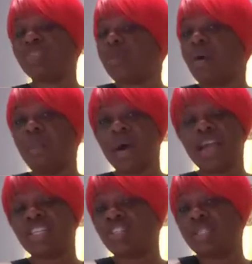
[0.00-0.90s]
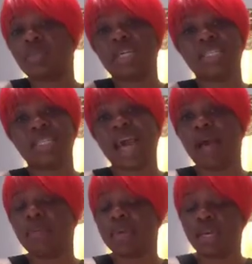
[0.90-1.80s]
they pop out is just because of
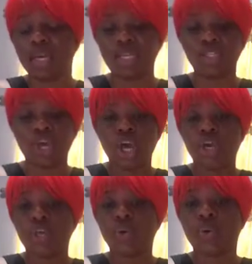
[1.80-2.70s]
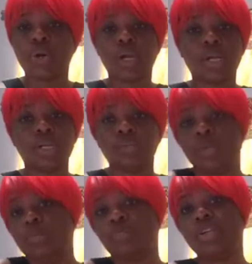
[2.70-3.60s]
that, because you
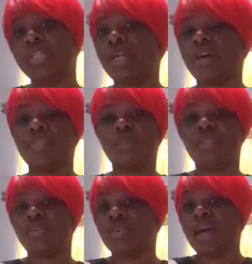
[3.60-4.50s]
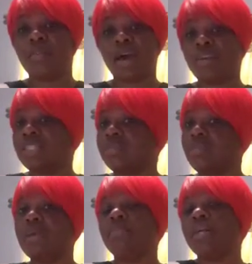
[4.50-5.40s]
keep freezing on them, and they're not about to
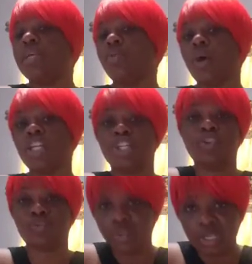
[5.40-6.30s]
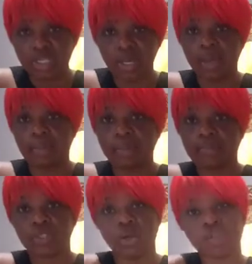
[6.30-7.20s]
spend money watching you freeze up.
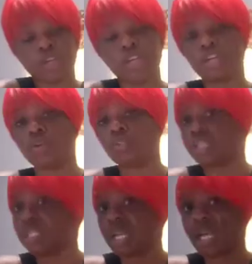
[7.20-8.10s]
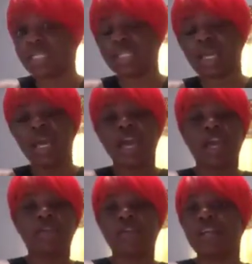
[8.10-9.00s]
So they're going to go to the next
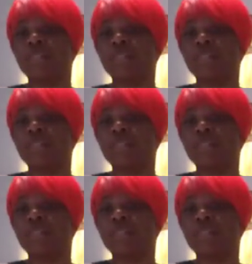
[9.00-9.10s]
and find